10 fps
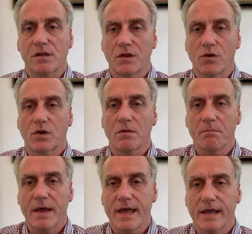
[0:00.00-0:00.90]
that you can
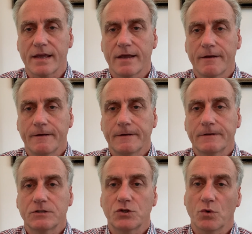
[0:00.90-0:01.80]
make
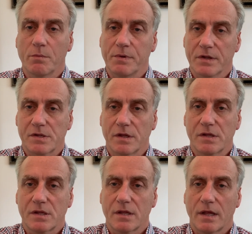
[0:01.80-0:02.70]
to a
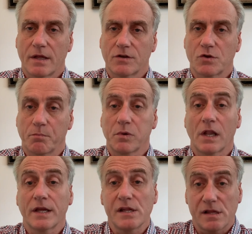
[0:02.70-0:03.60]
business to
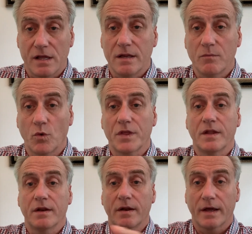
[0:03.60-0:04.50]
place it
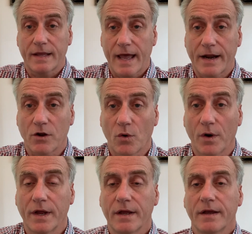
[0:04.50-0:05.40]
within a
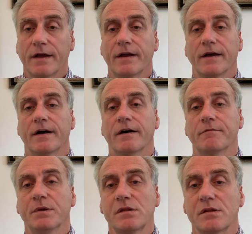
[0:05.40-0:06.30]
category of
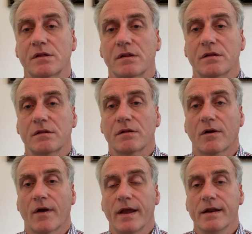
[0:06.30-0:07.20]
businesses, all
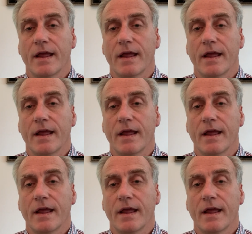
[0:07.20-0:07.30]
right?